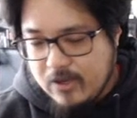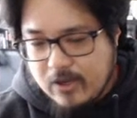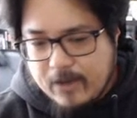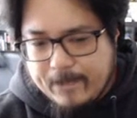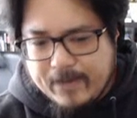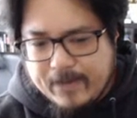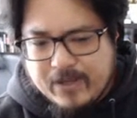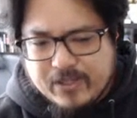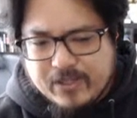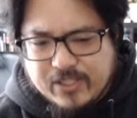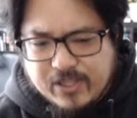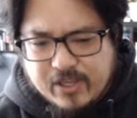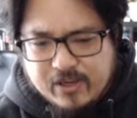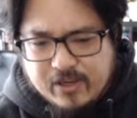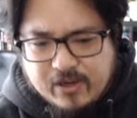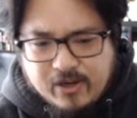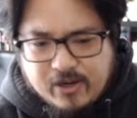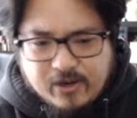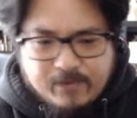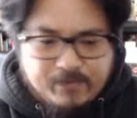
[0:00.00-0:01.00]
But here's the thing,
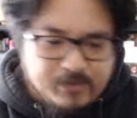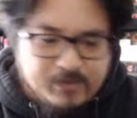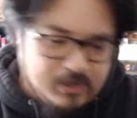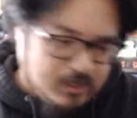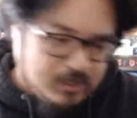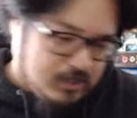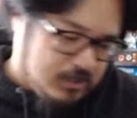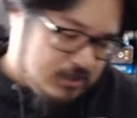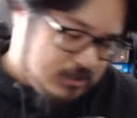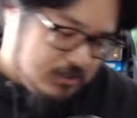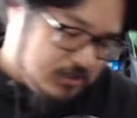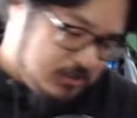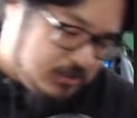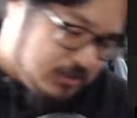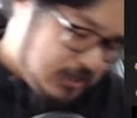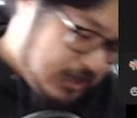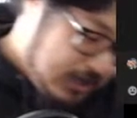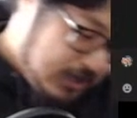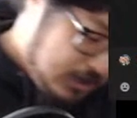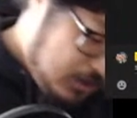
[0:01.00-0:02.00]
I
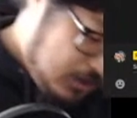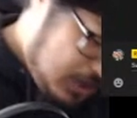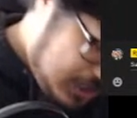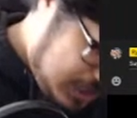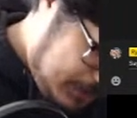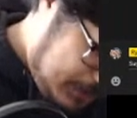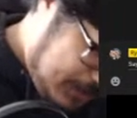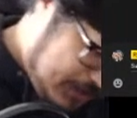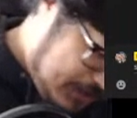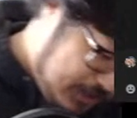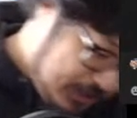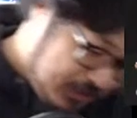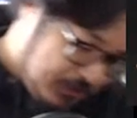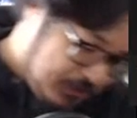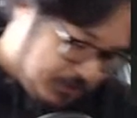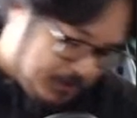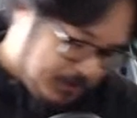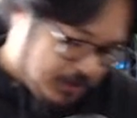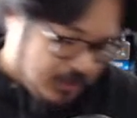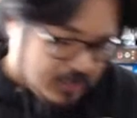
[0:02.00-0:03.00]
had a question about this in
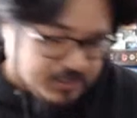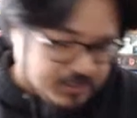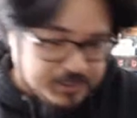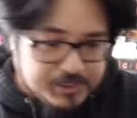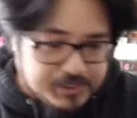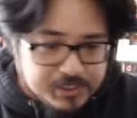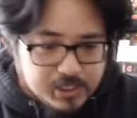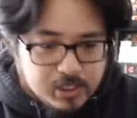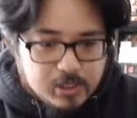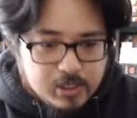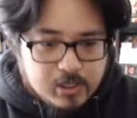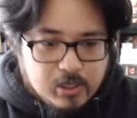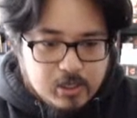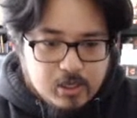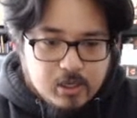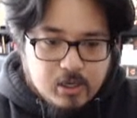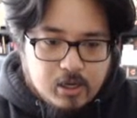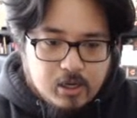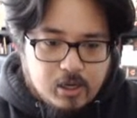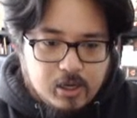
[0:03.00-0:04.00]
one of my classes.
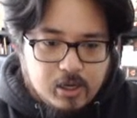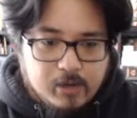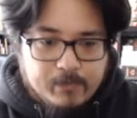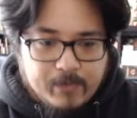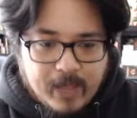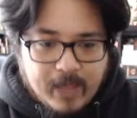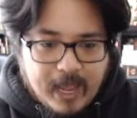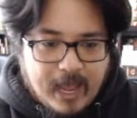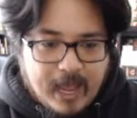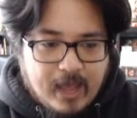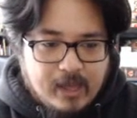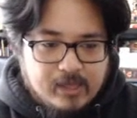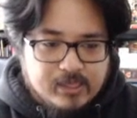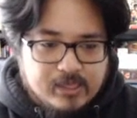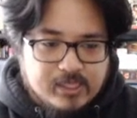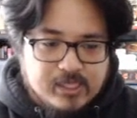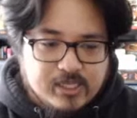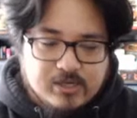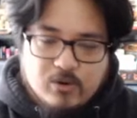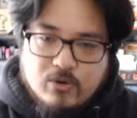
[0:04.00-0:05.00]

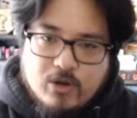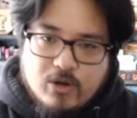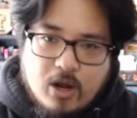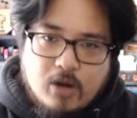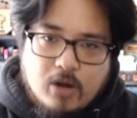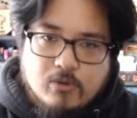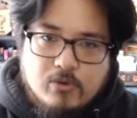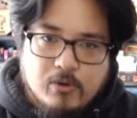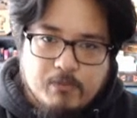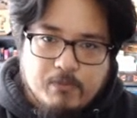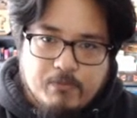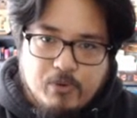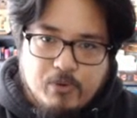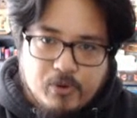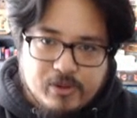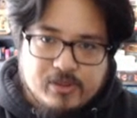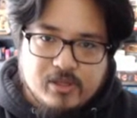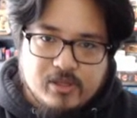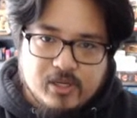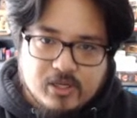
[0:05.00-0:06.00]
Did Okonkwo
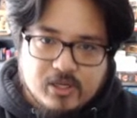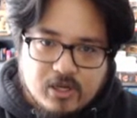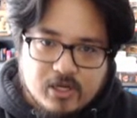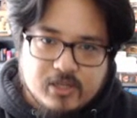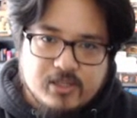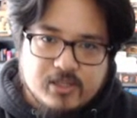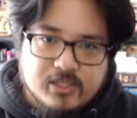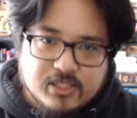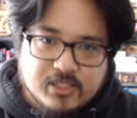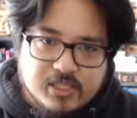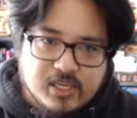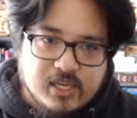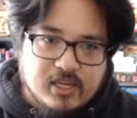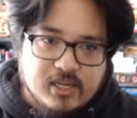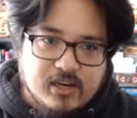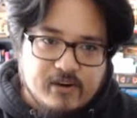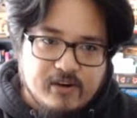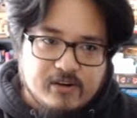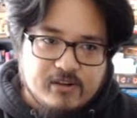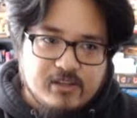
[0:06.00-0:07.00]
point the gun at this kid
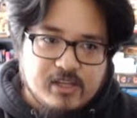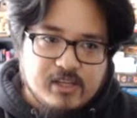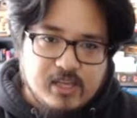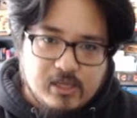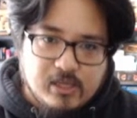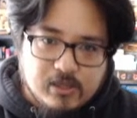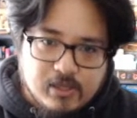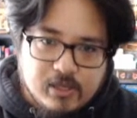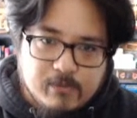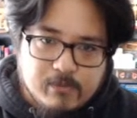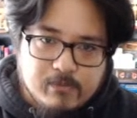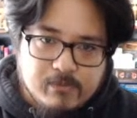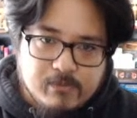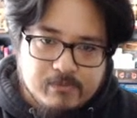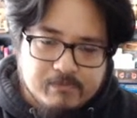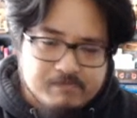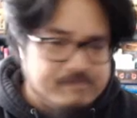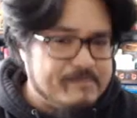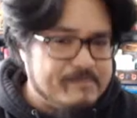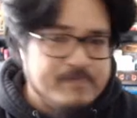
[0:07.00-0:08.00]
and kill him?
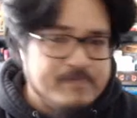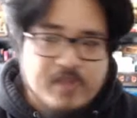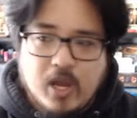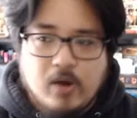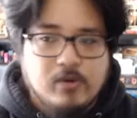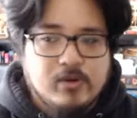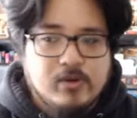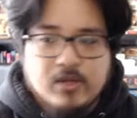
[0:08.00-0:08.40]
No.